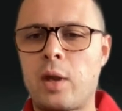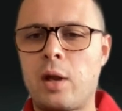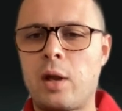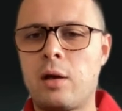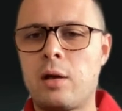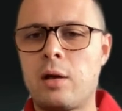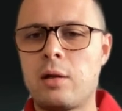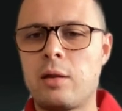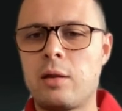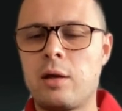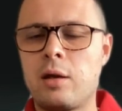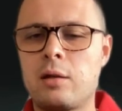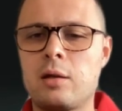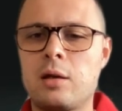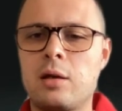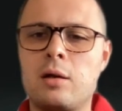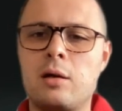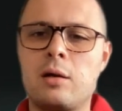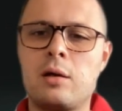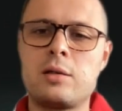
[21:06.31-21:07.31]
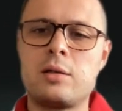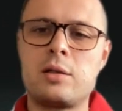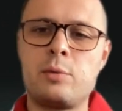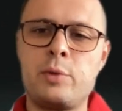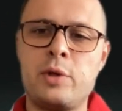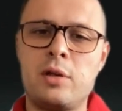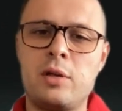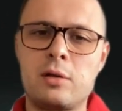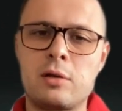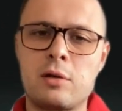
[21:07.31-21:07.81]
Then
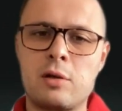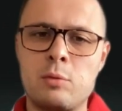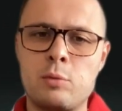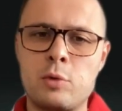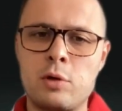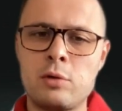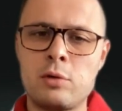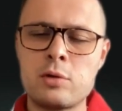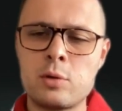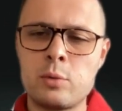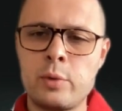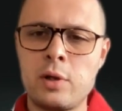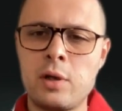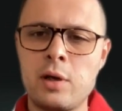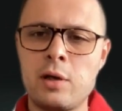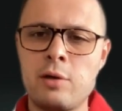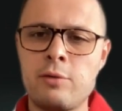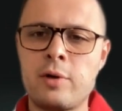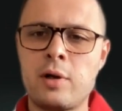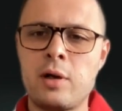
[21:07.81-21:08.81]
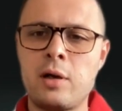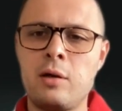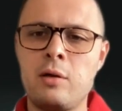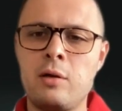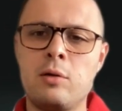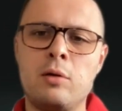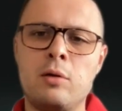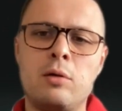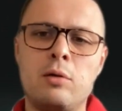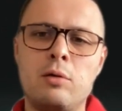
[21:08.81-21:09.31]
ZB.com also will have
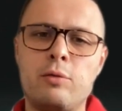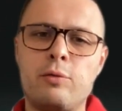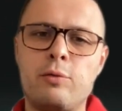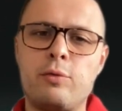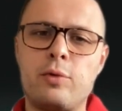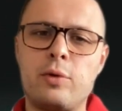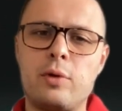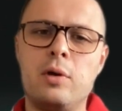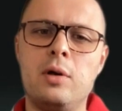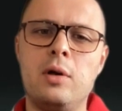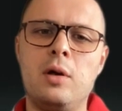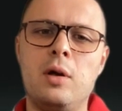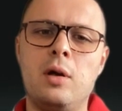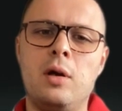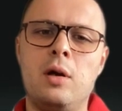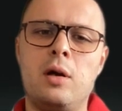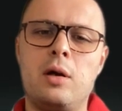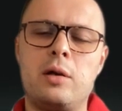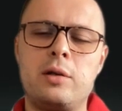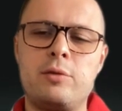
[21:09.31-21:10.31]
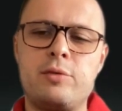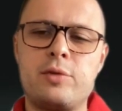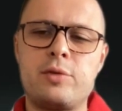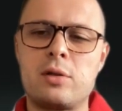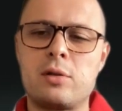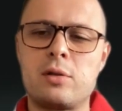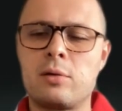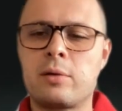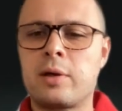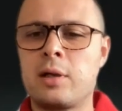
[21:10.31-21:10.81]
IO of NIFTSY
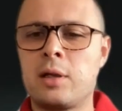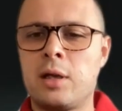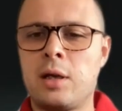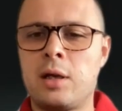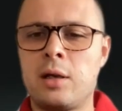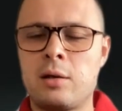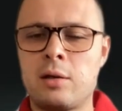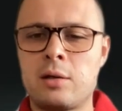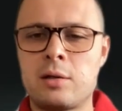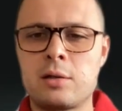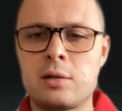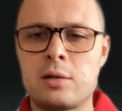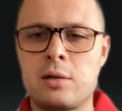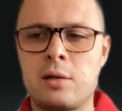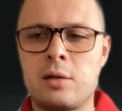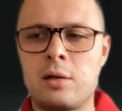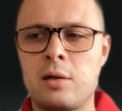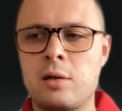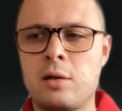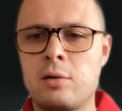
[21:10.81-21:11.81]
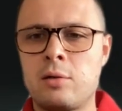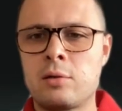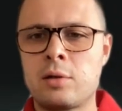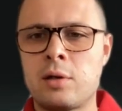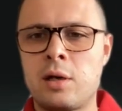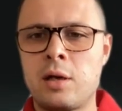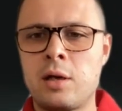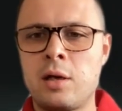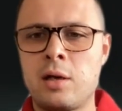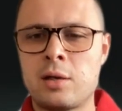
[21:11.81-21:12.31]
token, and on
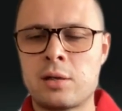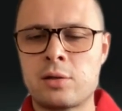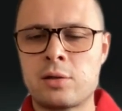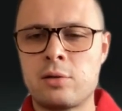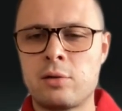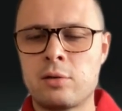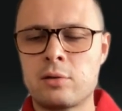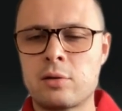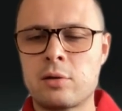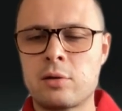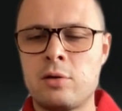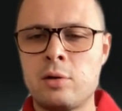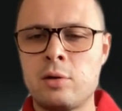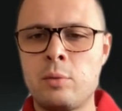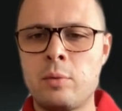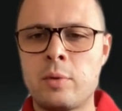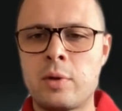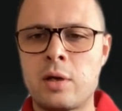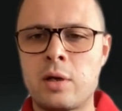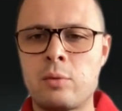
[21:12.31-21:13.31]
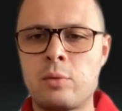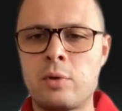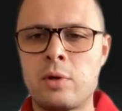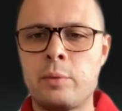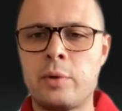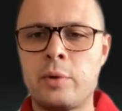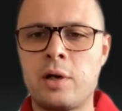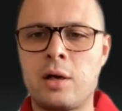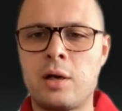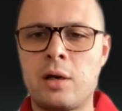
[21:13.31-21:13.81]
IEX.com there will
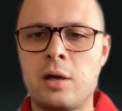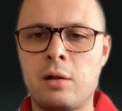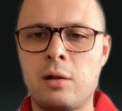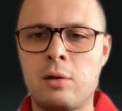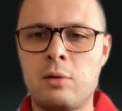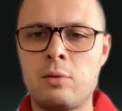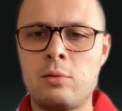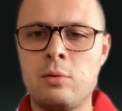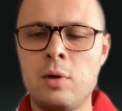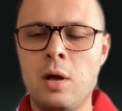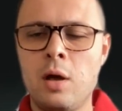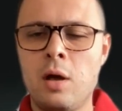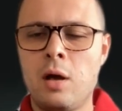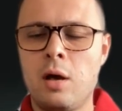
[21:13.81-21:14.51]
be ILO